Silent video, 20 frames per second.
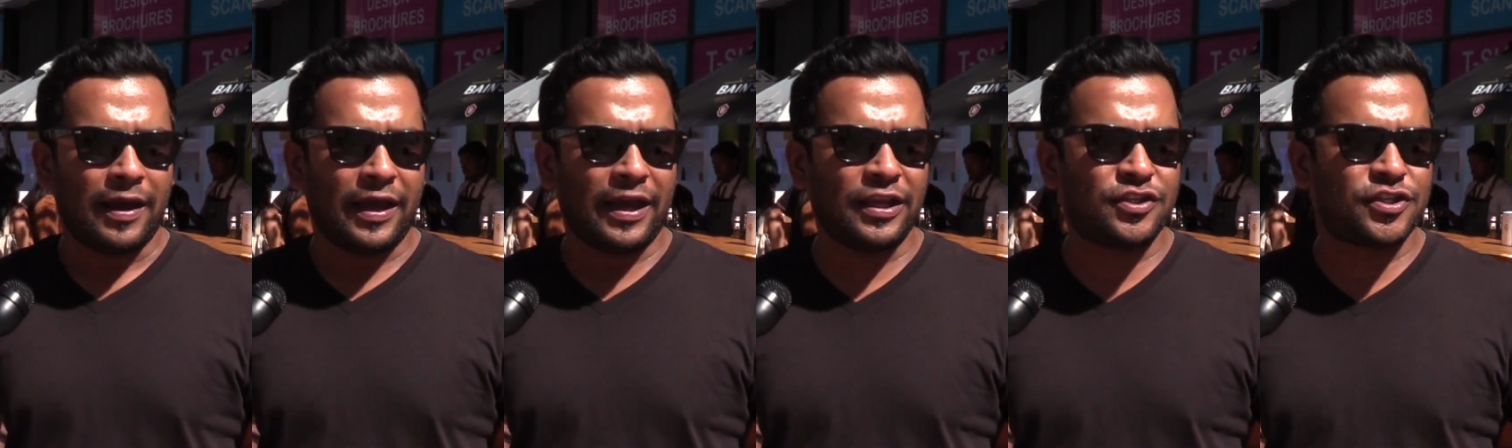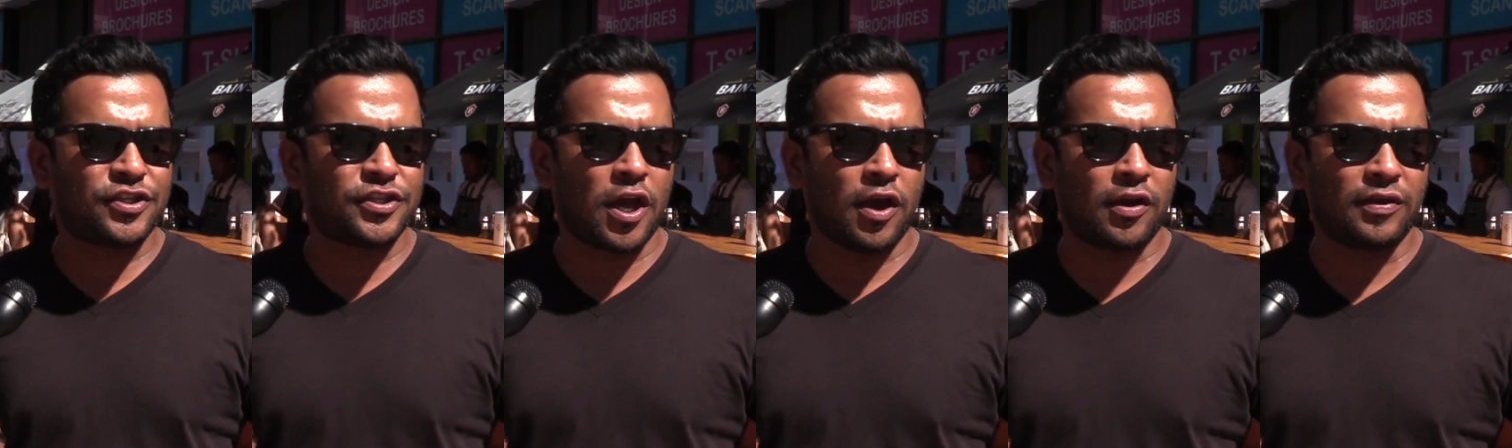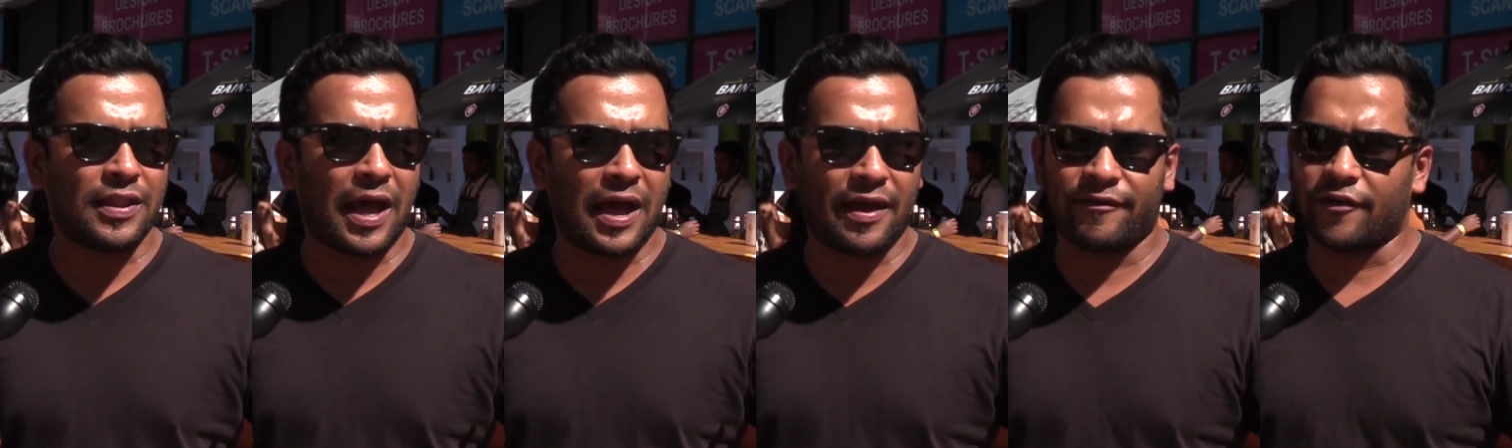it's so
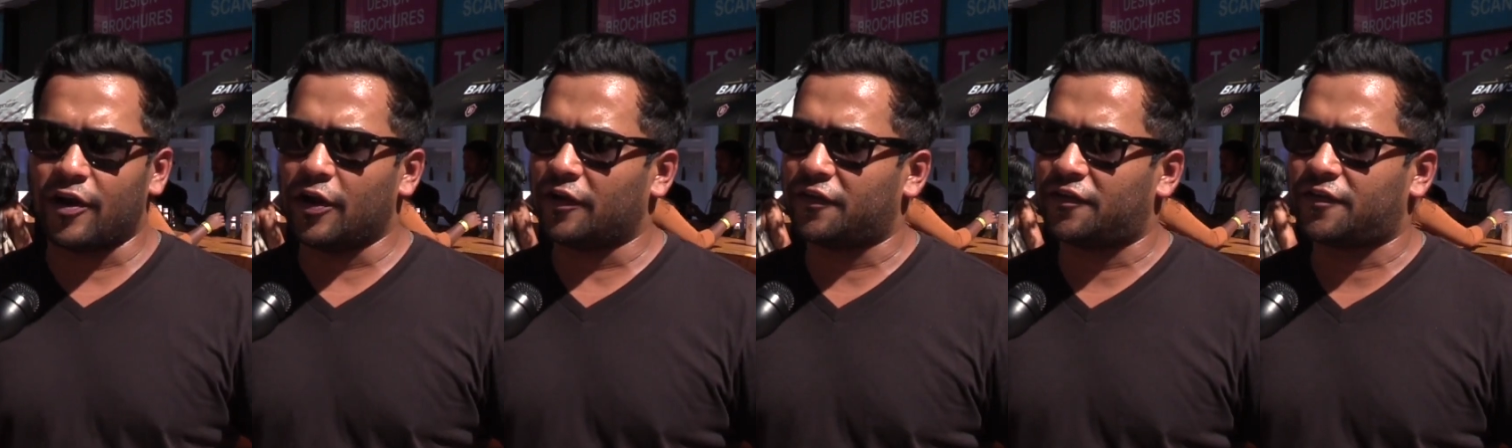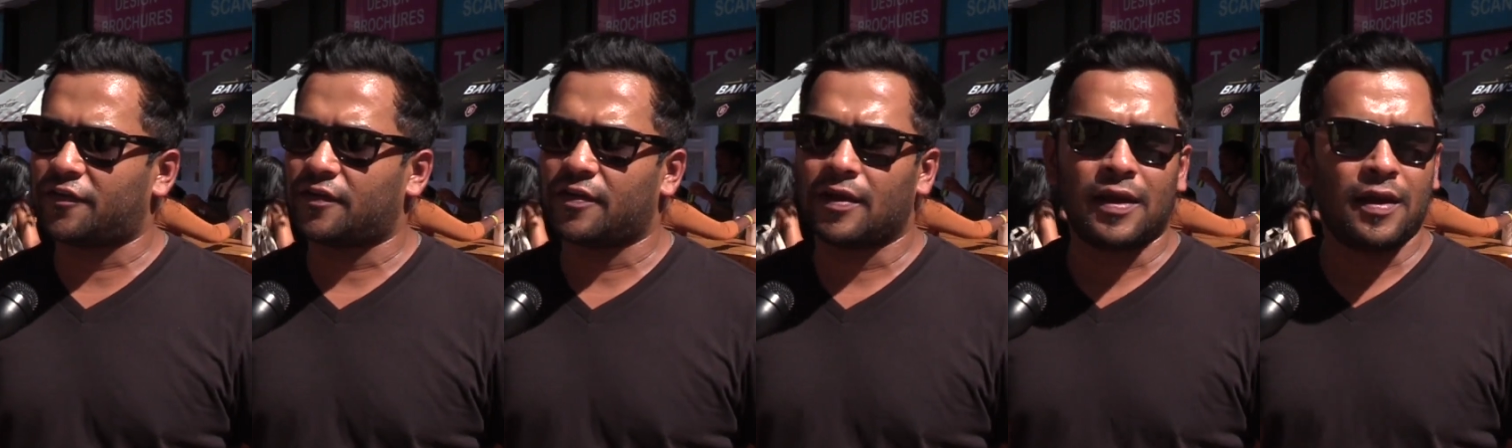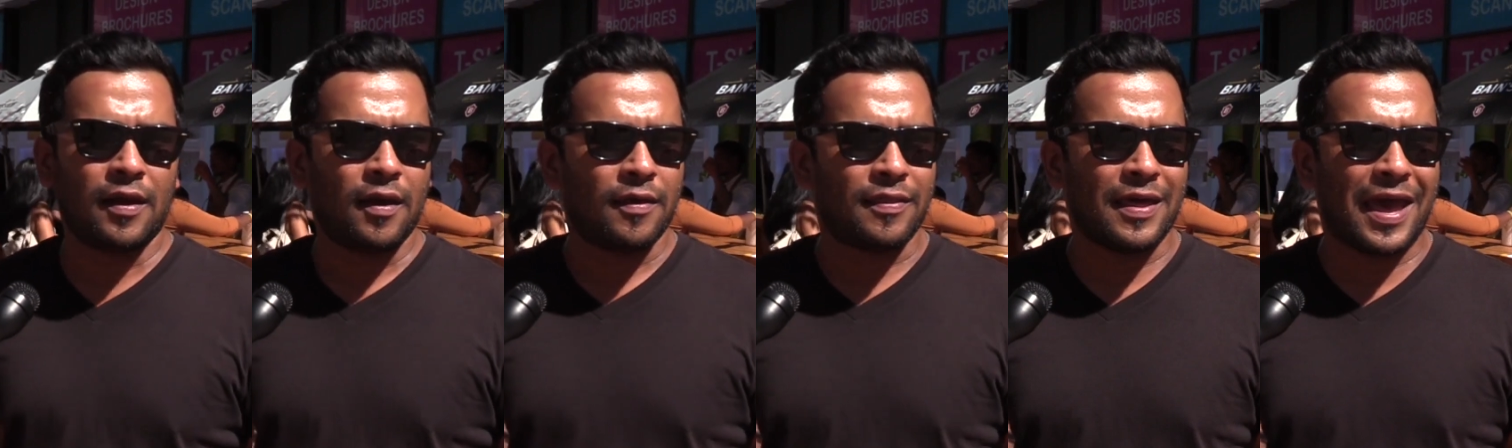diverse.
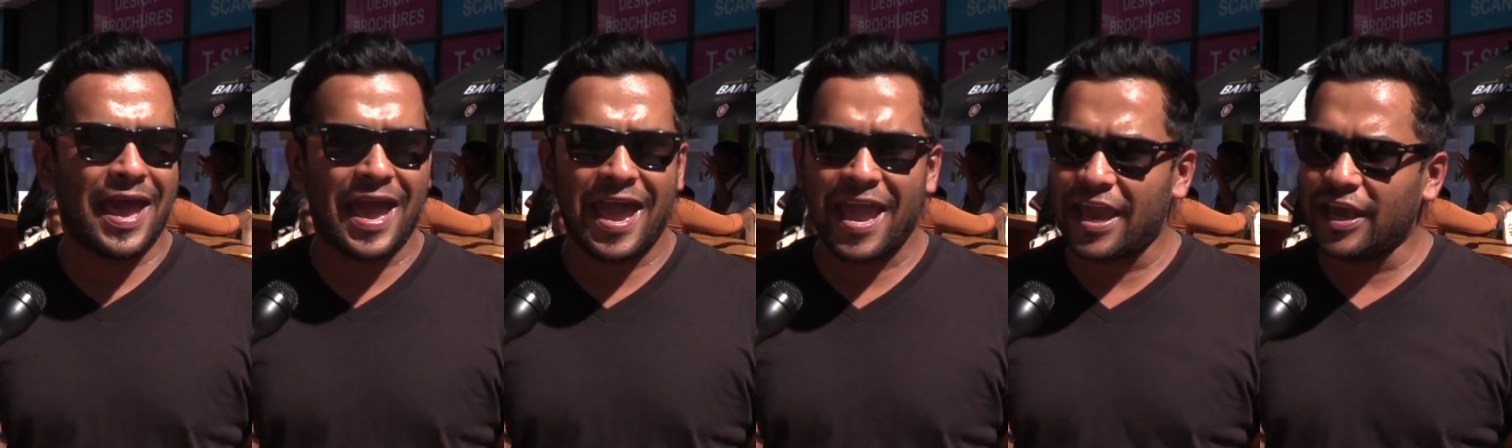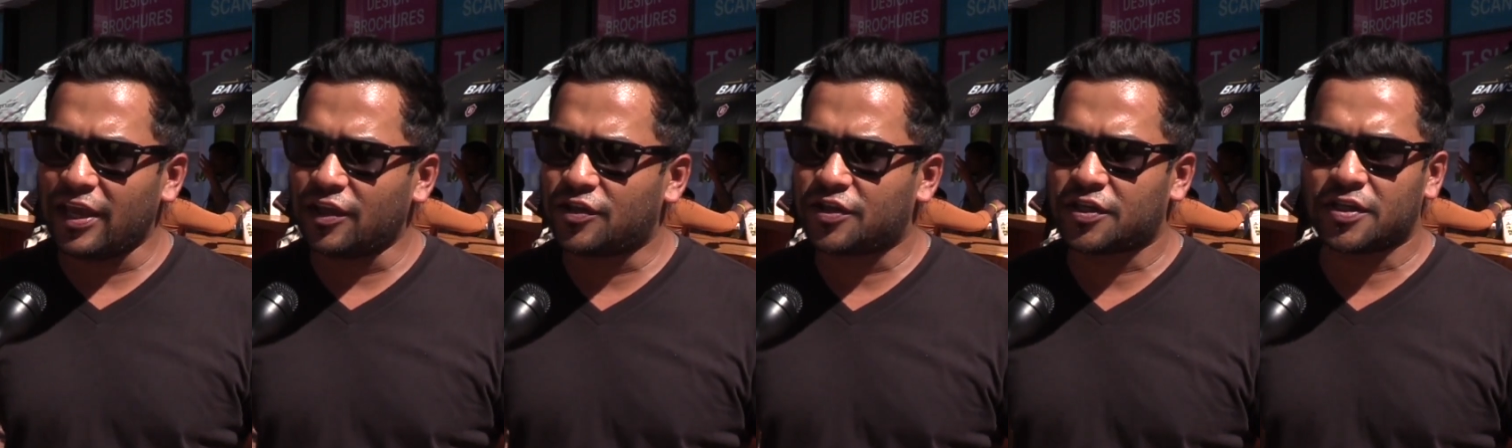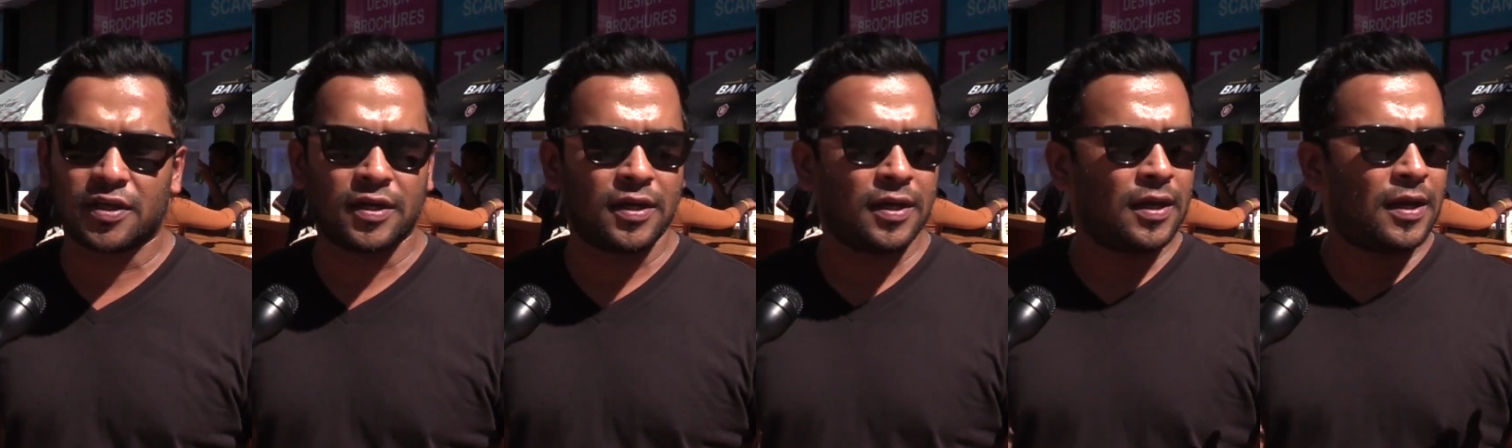The age,